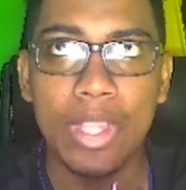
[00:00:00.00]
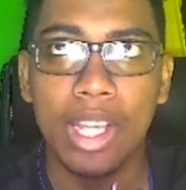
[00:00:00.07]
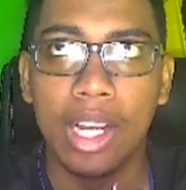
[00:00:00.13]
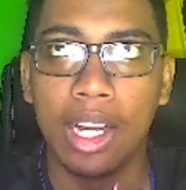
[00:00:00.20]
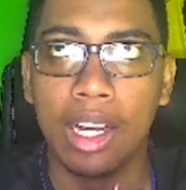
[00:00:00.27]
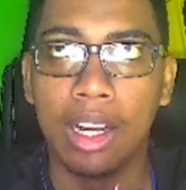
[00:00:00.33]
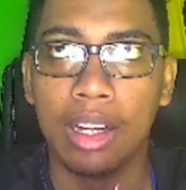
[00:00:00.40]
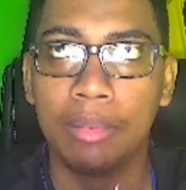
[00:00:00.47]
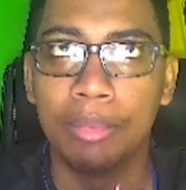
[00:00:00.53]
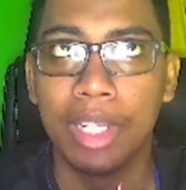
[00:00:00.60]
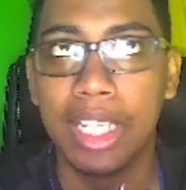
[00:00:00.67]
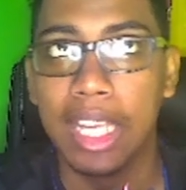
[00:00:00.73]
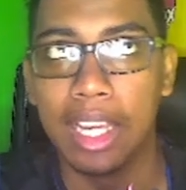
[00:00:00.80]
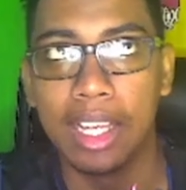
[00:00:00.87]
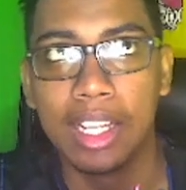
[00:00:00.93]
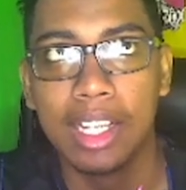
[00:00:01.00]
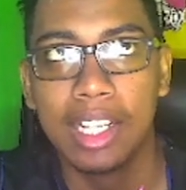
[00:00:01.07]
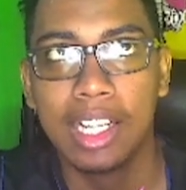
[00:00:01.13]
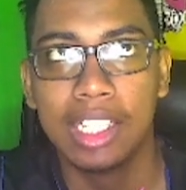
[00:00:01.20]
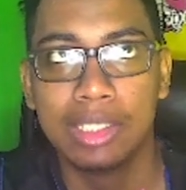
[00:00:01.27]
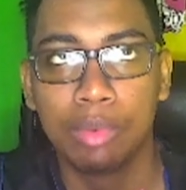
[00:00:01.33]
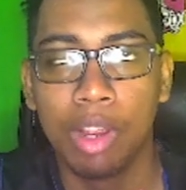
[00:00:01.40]
Uh, but yeah,
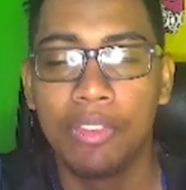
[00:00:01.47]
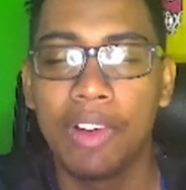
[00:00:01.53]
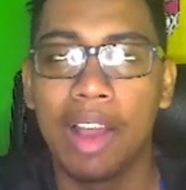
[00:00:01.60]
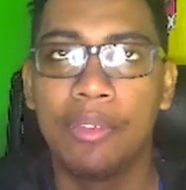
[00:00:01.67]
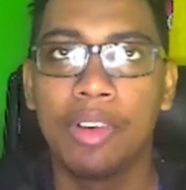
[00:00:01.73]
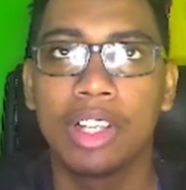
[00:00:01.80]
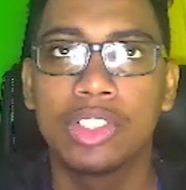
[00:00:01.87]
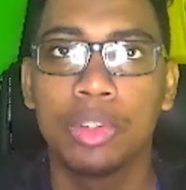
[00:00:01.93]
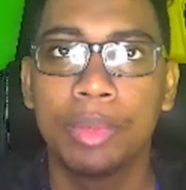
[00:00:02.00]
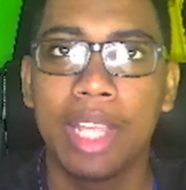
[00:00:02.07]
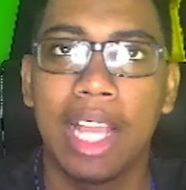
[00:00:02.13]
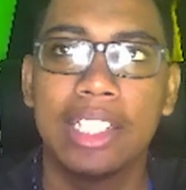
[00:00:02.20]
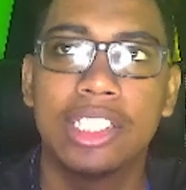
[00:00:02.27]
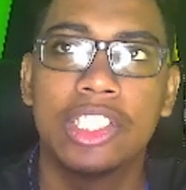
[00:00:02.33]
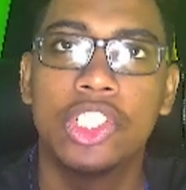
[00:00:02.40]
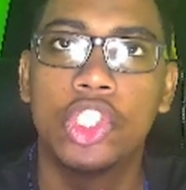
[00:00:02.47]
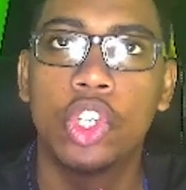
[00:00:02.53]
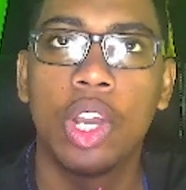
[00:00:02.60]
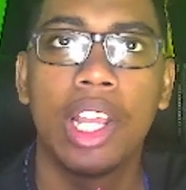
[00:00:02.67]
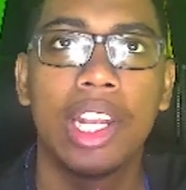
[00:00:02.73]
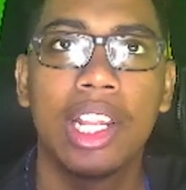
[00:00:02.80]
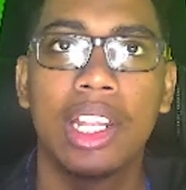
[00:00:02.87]
it's boy Firefox. Hope you guys
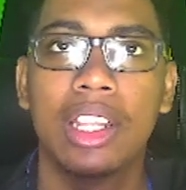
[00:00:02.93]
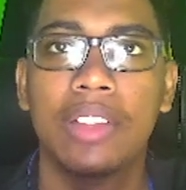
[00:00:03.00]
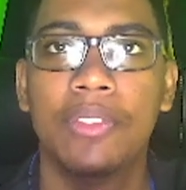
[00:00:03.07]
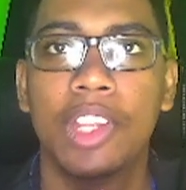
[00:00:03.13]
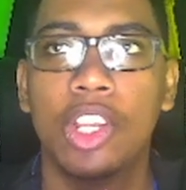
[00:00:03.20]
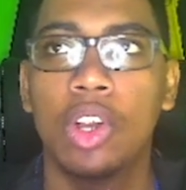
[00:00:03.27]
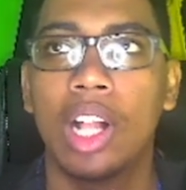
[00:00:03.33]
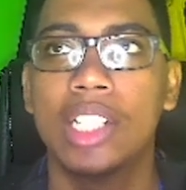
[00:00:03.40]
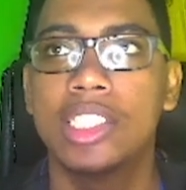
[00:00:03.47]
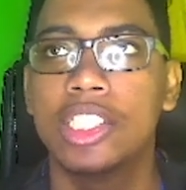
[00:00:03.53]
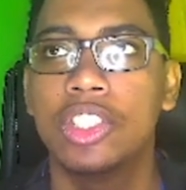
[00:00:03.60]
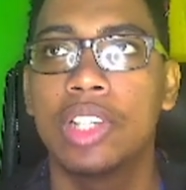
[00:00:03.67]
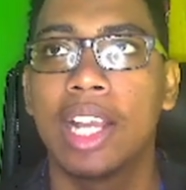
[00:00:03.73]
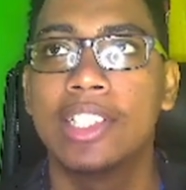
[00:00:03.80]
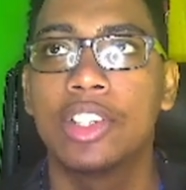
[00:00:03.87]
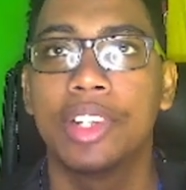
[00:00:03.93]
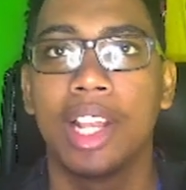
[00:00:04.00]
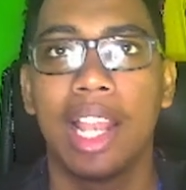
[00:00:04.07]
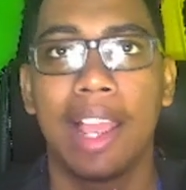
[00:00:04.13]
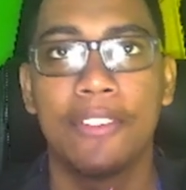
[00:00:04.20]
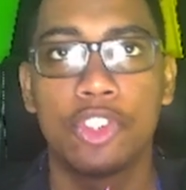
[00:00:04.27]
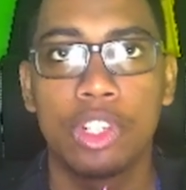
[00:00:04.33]
enjoyed the video. I'll see you guys on the
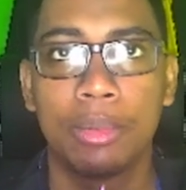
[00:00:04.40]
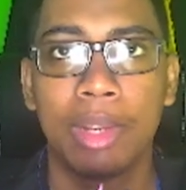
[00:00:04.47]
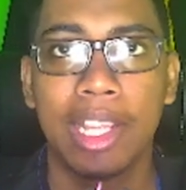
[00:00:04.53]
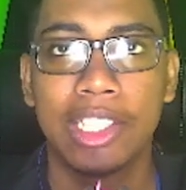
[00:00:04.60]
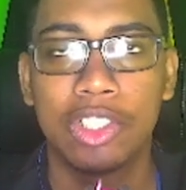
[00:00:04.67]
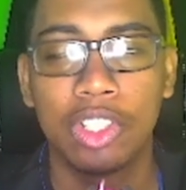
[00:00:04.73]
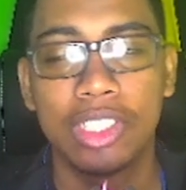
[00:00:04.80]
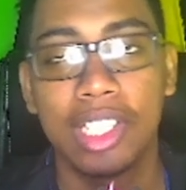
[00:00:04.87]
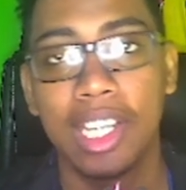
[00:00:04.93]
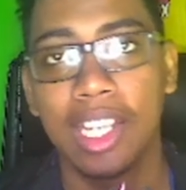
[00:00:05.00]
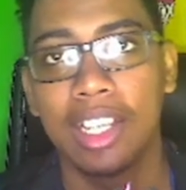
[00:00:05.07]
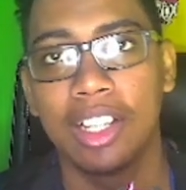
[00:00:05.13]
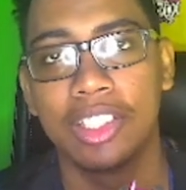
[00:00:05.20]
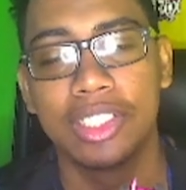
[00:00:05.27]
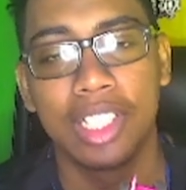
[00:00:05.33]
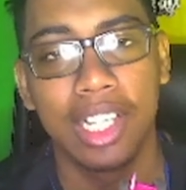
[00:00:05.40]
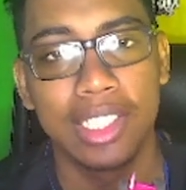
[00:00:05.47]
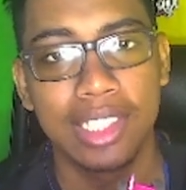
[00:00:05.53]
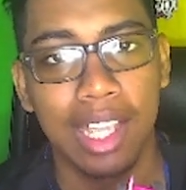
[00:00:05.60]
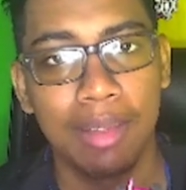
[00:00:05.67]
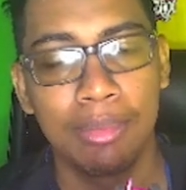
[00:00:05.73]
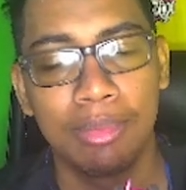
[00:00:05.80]
live stream later on today. Until next
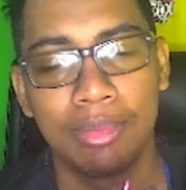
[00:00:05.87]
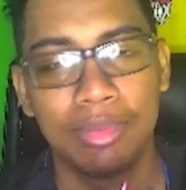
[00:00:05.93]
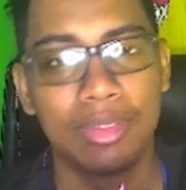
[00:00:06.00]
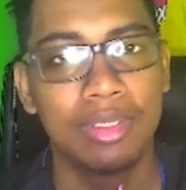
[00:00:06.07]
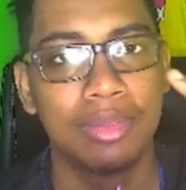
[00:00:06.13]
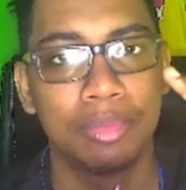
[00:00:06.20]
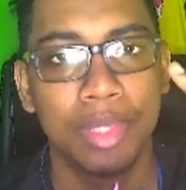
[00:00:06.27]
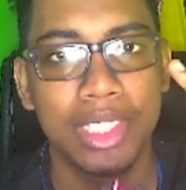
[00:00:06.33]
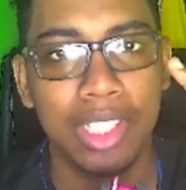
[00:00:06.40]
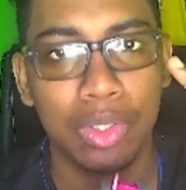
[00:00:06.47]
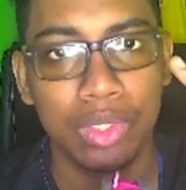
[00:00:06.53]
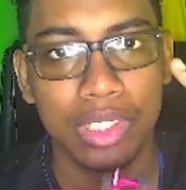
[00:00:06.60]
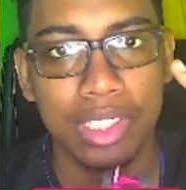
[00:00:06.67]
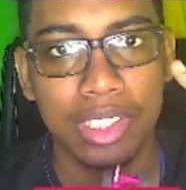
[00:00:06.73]
time, peace out.